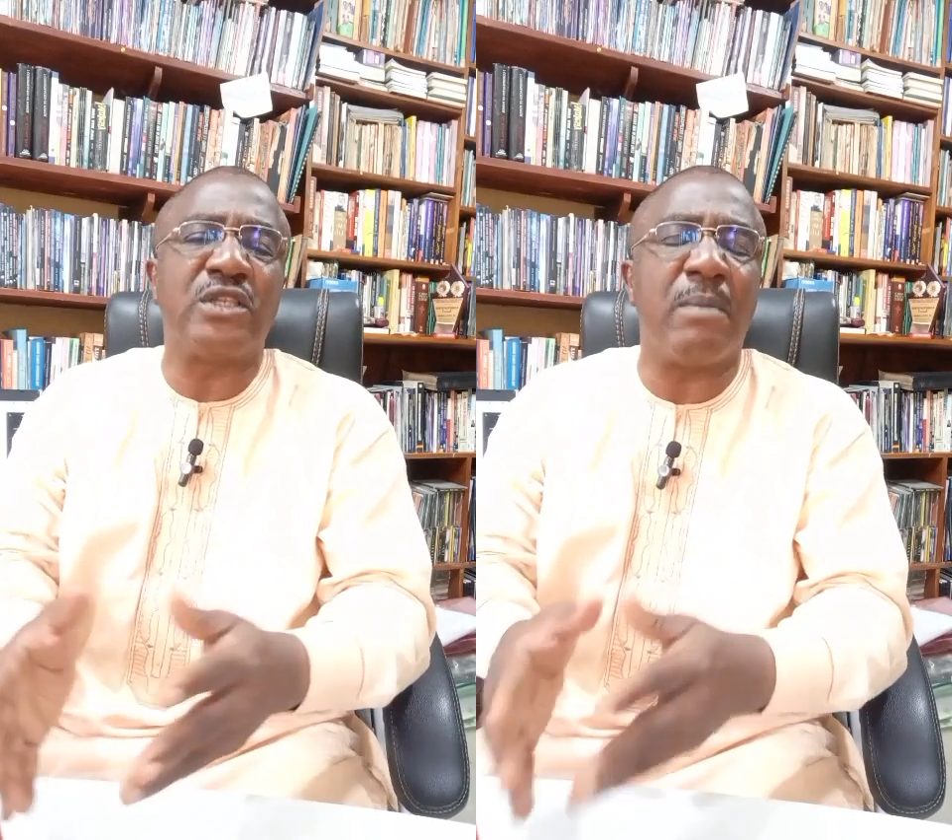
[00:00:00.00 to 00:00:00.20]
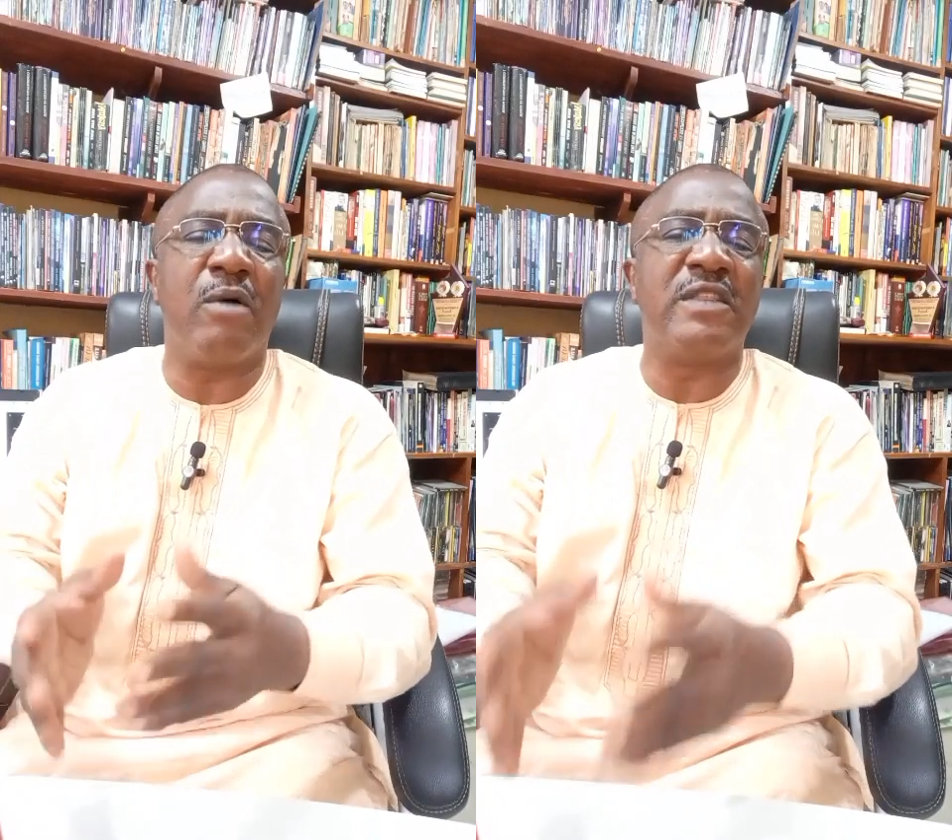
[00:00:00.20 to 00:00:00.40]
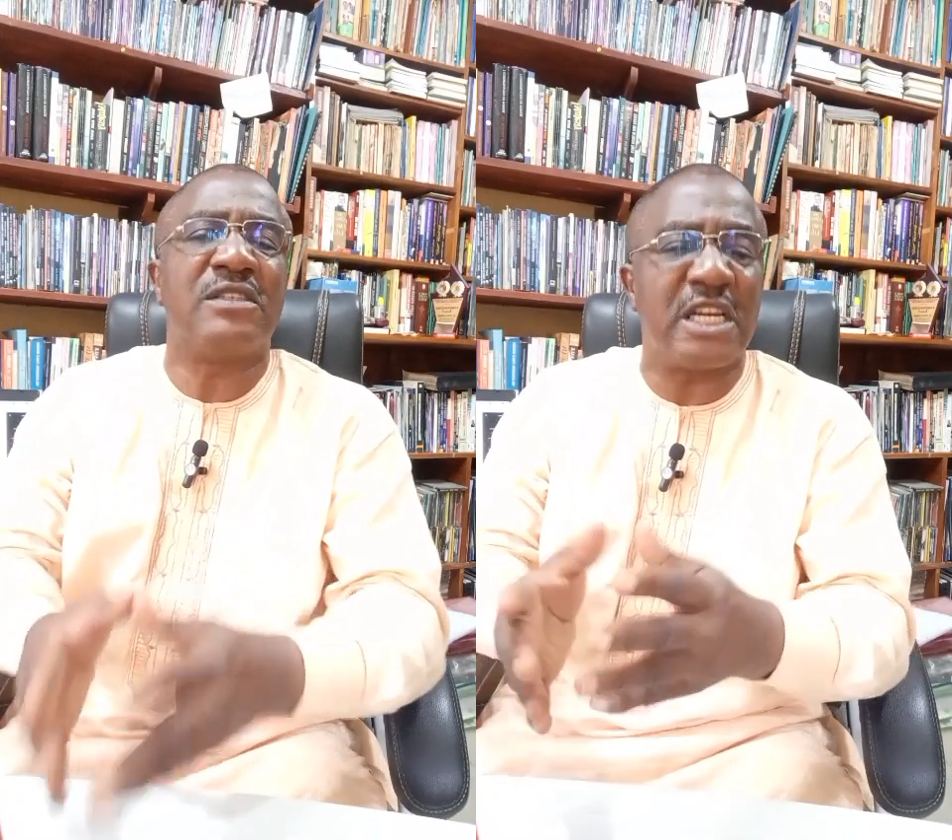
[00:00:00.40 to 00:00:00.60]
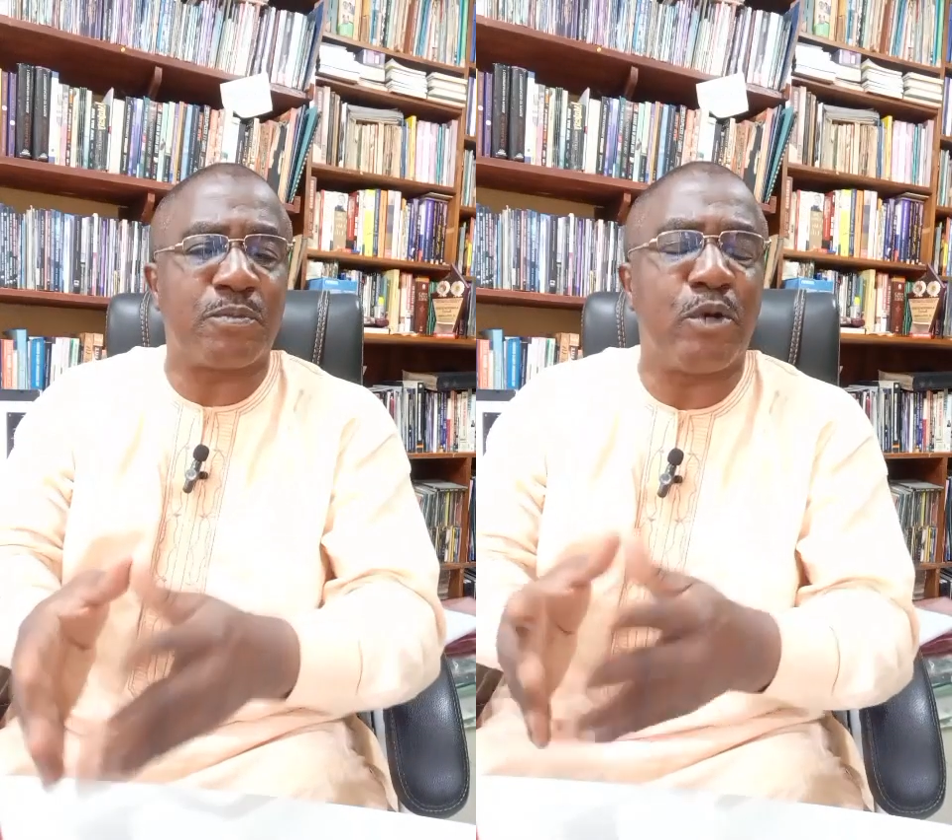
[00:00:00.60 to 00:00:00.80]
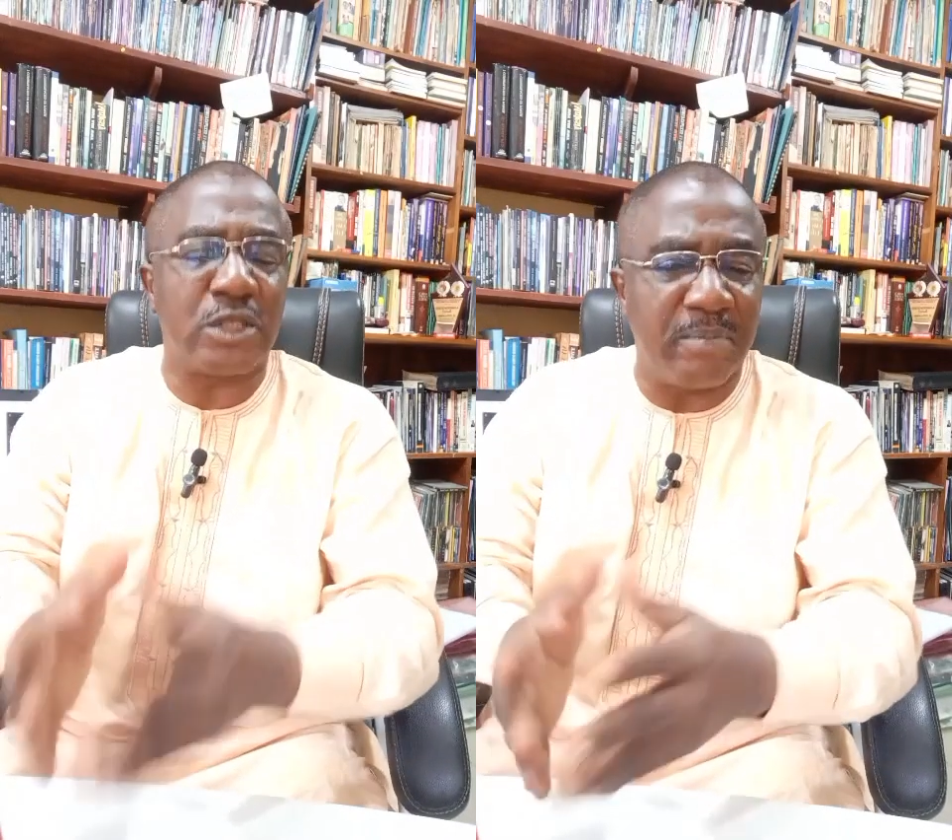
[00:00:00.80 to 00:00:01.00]
some of this
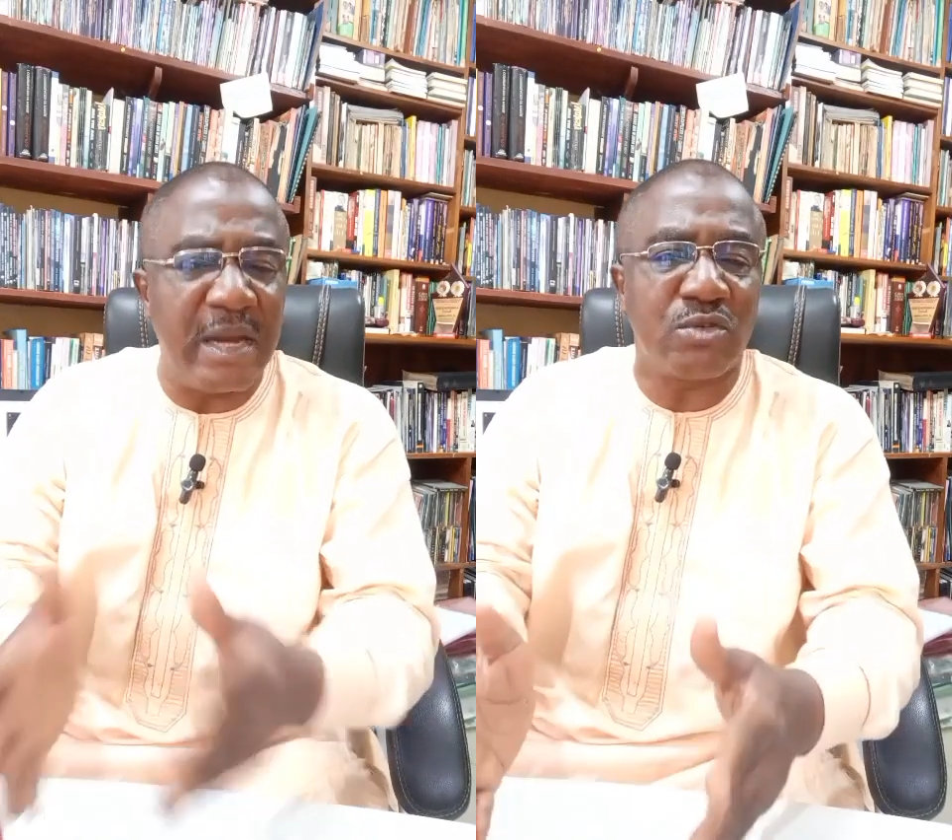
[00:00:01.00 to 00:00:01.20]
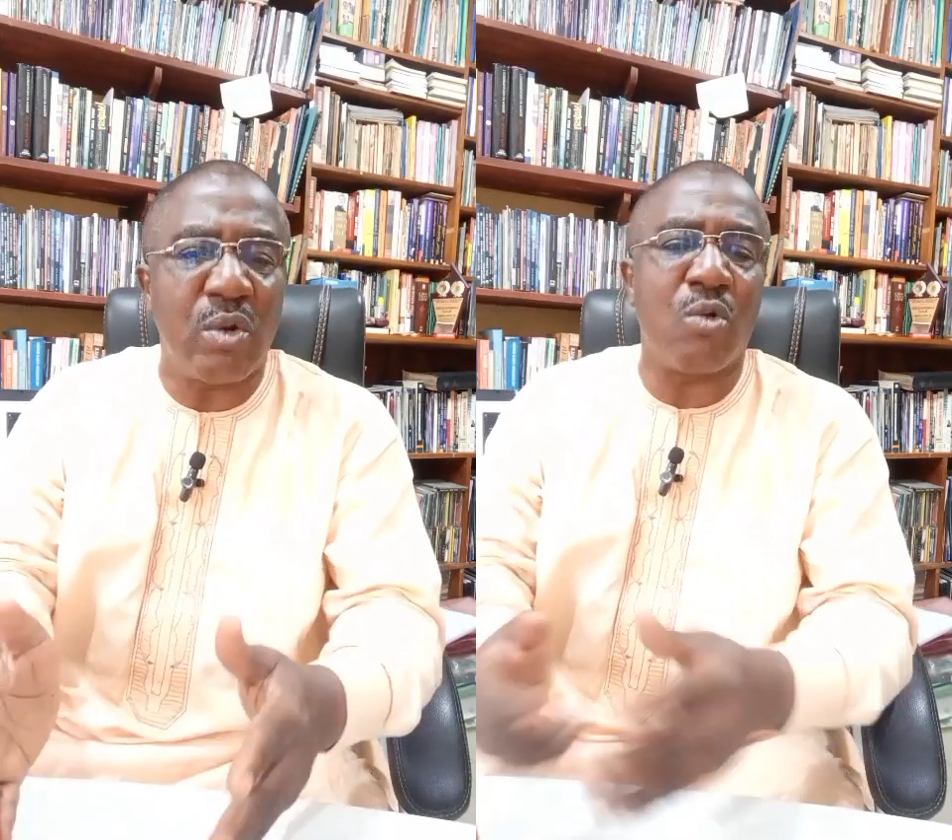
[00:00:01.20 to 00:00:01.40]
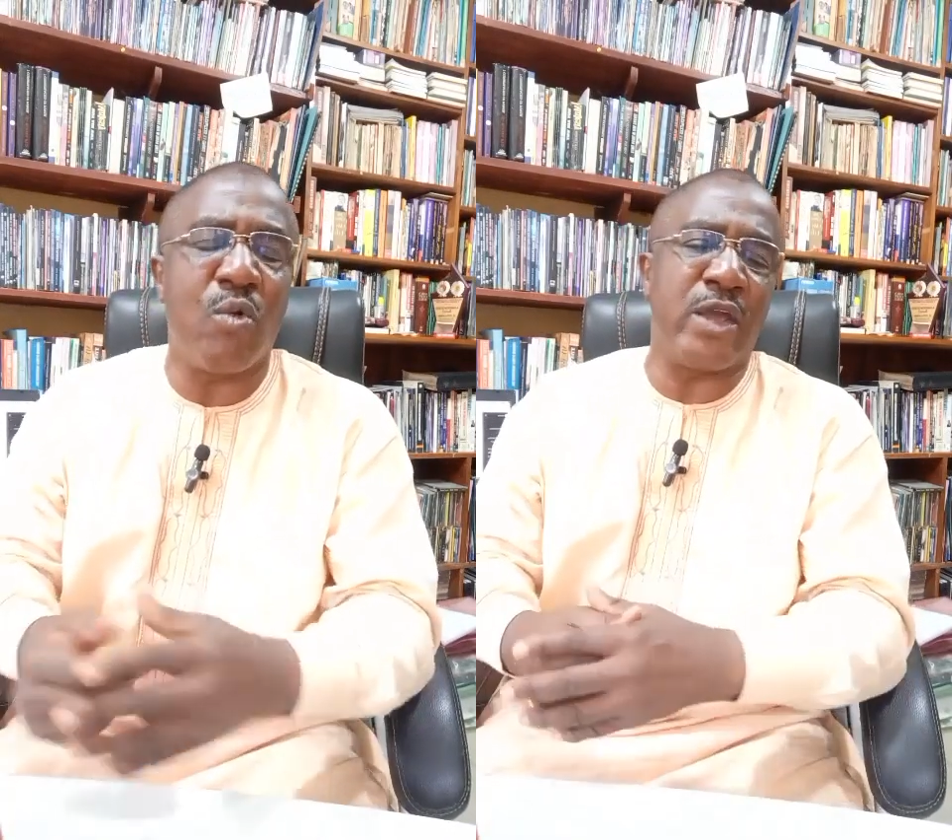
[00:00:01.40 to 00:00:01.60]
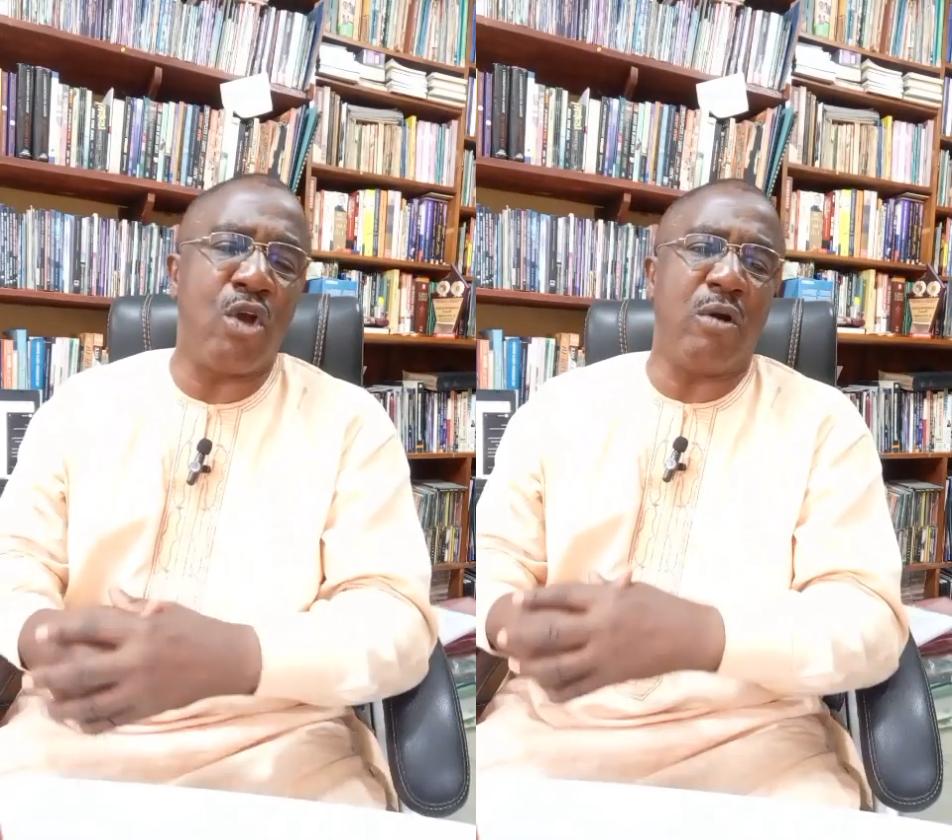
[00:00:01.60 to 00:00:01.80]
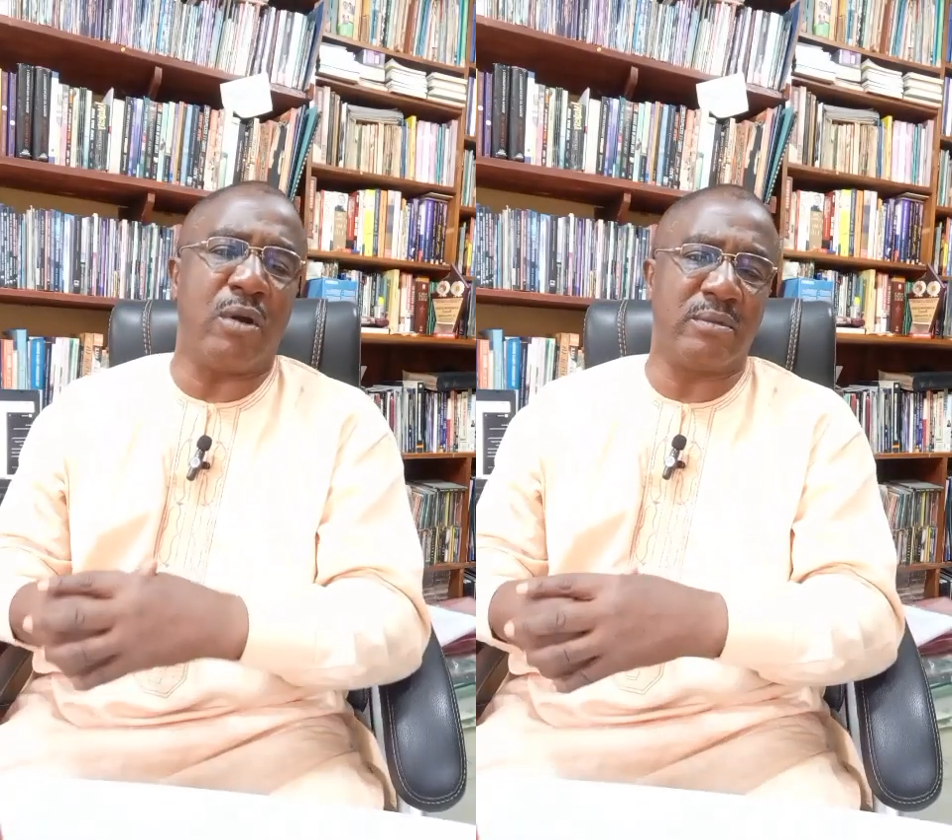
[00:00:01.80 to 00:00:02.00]
responsibility when we're
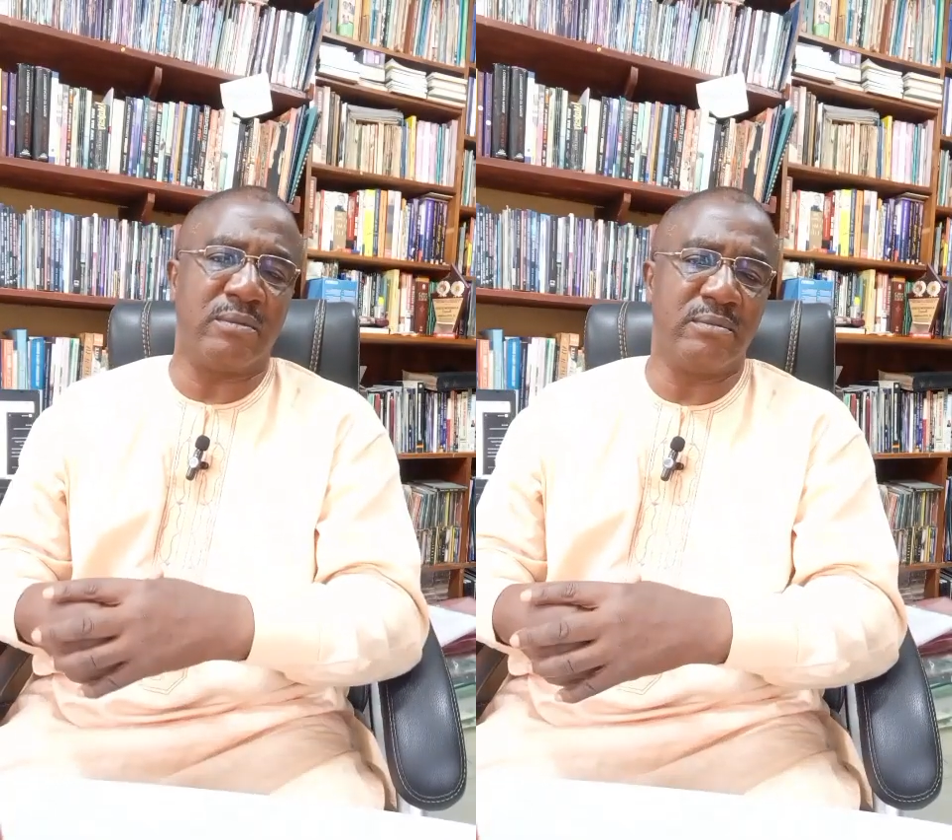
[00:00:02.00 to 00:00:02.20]
young.